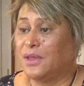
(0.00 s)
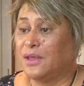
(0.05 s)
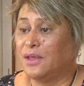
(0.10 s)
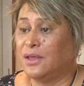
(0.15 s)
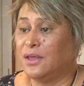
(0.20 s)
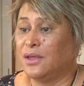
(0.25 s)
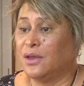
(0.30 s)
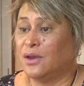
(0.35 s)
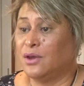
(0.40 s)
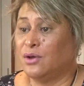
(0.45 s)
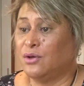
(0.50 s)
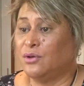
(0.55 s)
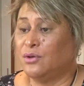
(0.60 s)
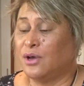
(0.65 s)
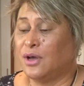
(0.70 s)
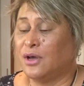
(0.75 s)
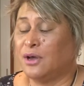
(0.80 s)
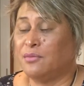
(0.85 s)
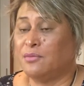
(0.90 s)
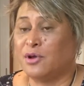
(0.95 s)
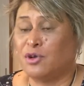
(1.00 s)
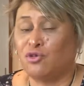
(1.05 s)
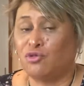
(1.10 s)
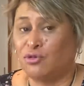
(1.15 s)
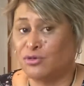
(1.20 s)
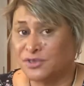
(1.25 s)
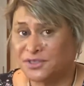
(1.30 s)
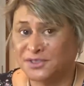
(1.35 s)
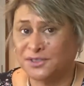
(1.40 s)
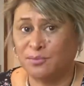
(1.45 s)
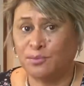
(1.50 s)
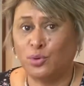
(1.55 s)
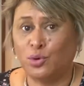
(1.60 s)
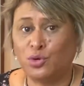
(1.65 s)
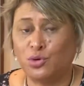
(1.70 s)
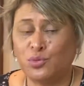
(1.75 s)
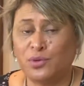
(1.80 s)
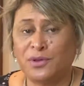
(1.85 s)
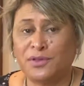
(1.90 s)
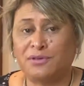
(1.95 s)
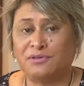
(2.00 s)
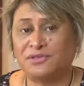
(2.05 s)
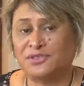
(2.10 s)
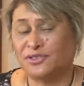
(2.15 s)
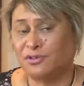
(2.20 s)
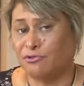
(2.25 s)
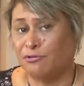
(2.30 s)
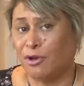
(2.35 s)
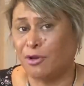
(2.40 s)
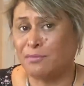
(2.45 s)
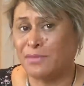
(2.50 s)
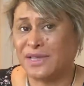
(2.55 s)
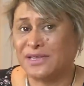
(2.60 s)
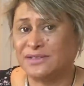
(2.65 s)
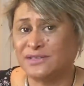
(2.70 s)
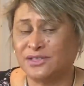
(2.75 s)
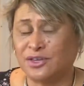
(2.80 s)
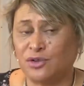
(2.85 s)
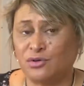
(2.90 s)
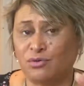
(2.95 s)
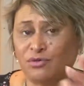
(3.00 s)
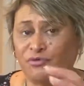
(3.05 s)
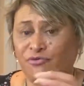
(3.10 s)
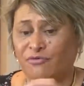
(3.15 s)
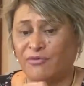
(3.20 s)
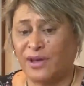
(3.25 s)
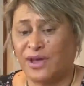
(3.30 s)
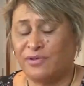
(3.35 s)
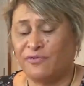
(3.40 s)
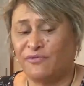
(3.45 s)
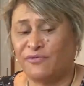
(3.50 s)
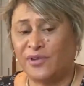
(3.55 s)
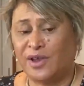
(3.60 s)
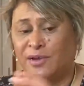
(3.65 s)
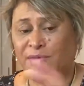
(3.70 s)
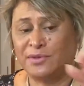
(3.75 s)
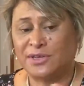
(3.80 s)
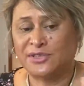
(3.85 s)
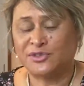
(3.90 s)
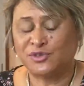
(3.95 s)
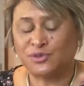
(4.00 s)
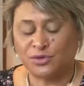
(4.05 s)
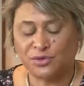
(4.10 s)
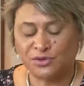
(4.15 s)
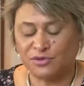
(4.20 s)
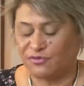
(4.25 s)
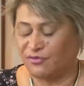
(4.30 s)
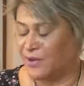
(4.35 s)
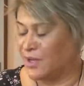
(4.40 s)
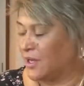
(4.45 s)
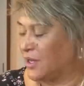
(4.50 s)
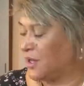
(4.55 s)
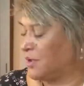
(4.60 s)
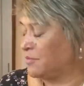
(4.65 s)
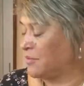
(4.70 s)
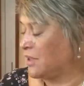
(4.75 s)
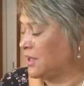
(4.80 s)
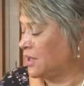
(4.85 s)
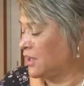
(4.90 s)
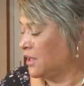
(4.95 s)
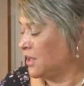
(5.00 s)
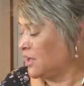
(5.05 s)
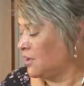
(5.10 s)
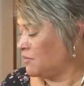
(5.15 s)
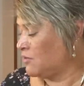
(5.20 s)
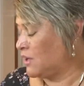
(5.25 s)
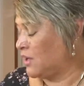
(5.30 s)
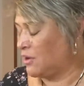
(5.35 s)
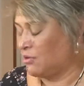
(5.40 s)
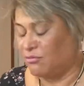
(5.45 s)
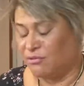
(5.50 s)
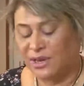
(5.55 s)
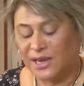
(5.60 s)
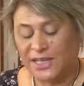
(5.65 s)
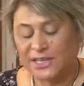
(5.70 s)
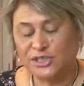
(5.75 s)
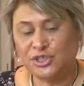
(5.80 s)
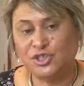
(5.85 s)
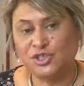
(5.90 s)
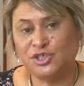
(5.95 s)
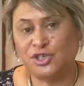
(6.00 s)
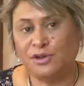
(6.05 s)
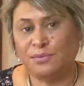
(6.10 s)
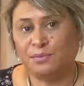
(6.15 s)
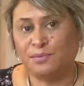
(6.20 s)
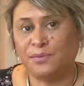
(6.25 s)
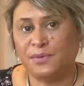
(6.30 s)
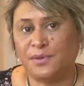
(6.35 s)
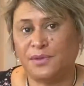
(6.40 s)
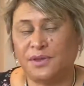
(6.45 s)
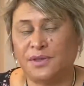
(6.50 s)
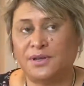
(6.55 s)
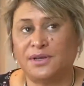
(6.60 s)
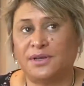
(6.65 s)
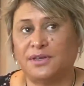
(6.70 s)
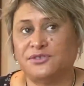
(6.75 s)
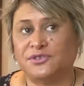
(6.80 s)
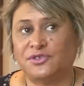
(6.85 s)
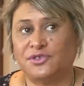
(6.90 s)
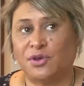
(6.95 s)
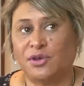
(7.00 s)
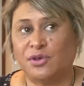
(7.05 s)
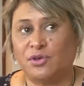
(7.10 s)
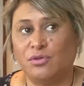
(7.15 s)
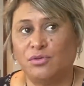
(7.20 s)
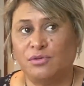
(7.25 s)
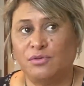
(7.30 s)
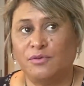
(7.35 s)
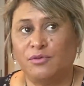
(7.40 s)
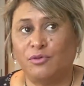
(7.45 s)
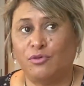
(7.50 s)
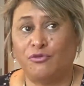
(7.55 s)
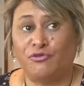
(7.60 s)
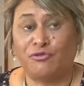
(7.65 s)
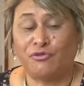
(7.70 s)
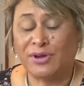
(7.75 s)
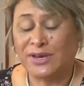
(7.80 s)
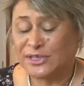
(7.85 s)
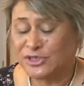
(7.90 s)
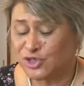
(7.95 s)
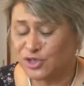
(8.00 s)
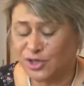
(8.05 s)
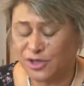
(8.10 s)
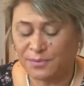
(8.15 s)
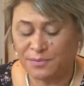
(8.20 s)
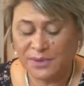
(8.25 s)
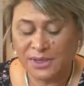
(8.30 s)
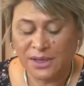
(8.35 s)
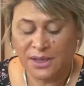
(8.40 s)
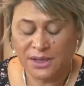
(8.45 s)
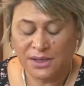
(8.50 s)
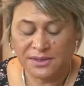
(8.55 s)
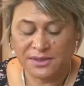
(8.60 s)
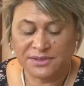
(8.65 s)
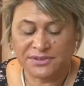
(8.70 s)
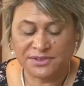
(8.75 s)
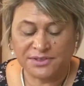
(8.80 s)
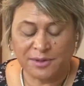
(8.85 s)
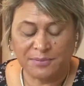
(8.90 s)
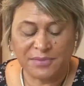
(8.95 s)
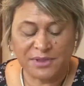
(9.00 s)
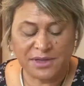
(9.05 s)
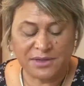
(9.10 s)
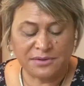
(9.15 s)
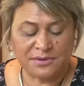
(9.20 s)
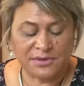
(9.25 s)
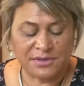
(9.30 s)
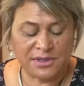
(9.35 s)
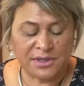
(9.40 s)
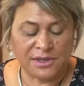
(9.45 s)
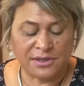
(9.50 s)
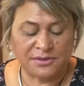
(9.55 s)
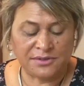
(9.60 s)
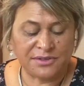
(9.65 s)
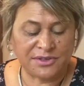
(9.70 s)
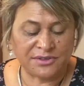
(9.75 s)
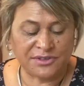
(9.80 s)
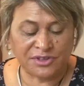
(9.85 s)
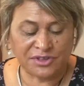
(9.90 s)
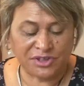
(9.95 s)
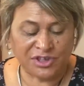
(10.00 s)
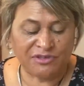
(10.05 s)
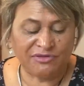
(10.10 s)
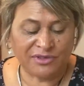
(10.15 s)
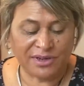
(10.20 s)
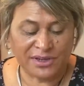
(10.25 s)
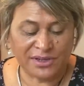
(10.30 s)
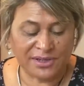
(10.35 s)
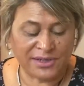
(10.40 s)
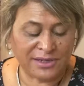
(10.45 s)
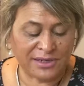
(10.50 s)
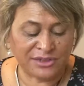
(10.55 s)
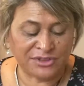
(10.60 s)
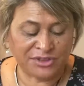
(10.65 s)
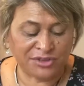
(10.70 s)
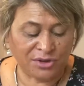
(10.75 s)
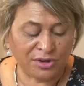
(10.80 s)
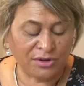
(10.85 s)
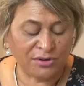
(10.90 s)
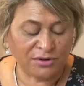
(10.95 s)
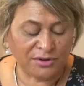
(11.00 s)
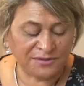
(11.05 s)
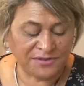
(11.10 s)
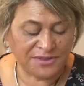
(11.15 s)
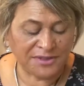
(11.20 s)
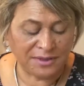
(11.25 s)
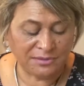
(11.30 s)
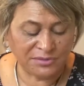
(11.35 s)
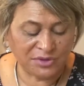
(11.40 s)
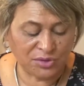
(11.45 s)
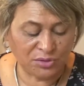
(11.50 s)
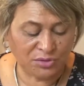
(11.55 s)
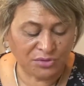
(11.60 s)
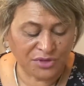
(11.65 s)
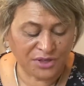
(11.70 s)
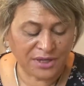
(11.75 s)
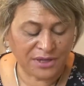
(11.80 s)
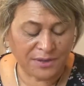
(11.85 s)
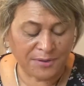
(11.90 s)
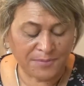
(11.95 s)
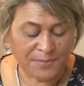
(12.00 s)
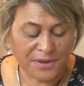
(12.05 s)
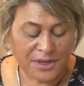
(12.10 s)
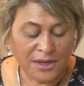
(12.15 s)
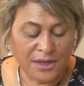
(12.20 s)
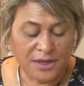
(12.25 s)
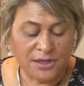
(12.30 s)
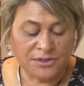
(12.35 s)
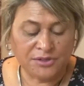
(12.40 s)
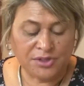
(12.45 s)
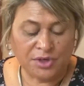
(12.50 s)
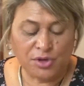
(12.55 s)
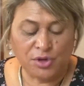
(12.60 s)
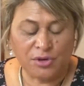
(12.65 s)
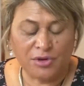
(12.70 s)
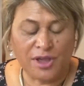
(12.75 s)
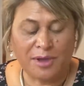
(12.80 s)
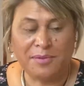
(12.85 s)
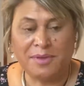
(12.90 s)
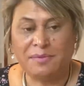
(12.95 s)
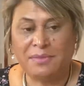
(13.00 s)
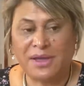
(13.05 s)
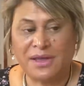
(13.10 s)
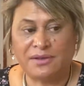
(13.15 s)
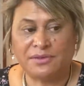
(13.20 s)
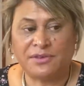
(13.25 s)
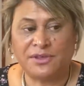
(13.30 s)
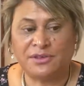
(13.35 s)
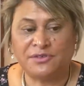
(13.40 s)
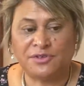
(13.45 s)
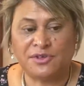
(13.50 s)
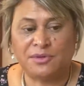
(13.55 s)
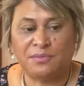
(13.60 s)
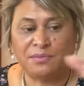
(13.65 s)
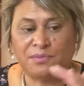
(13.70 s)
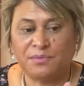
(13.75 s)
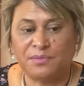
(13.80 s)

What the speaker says: you know, across the board, whether it's a romantic or family sort of relationship cycle or friendship. There's something, yeah, there's a definite, like a cycle of some sort there. So you're coming back, there's a